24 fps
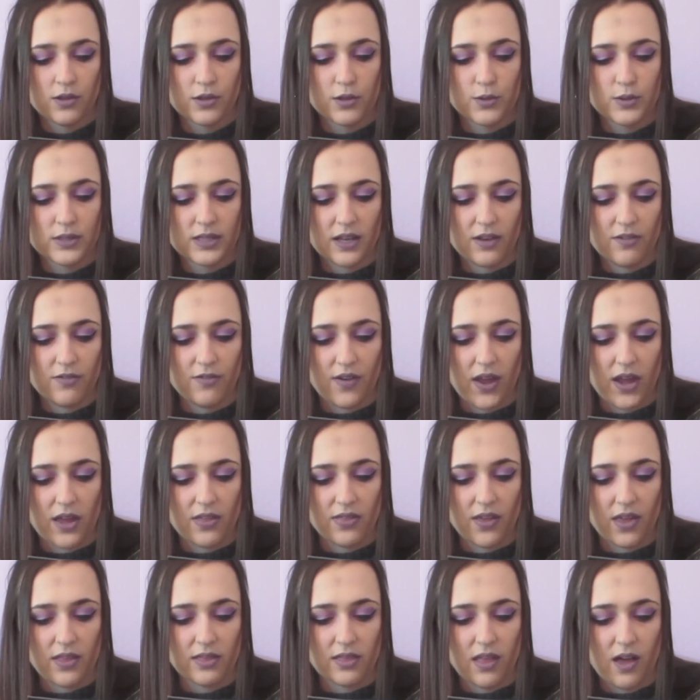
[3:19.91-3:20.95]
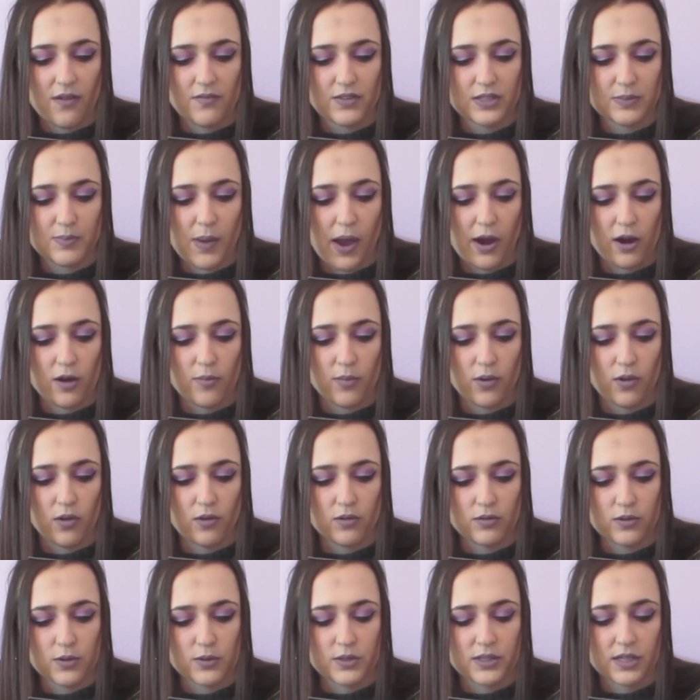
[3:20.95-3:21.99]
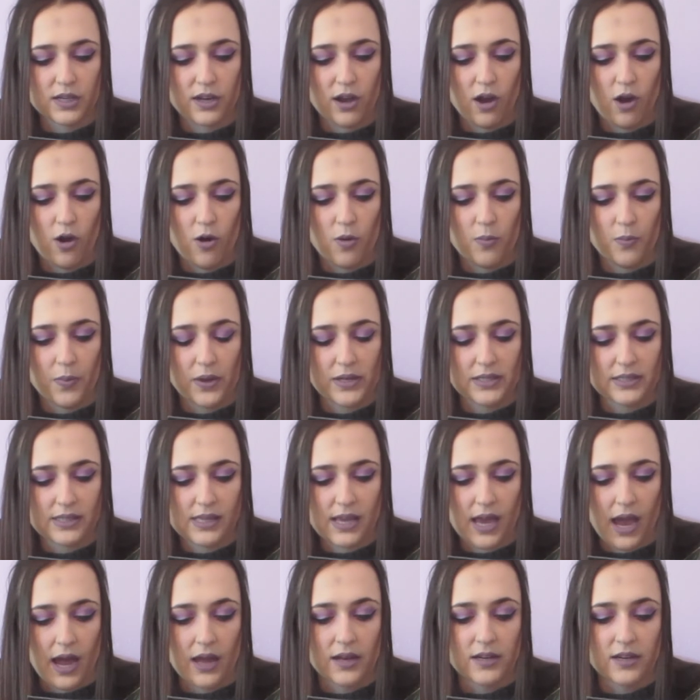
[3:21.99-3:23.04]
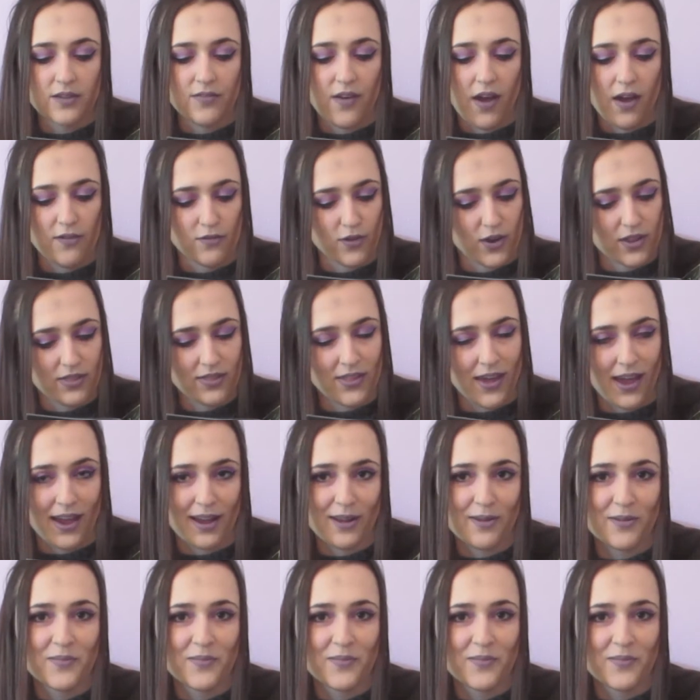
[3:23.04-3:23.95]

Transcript: Losing faith and love is bearable. Losing hope is the end of everything."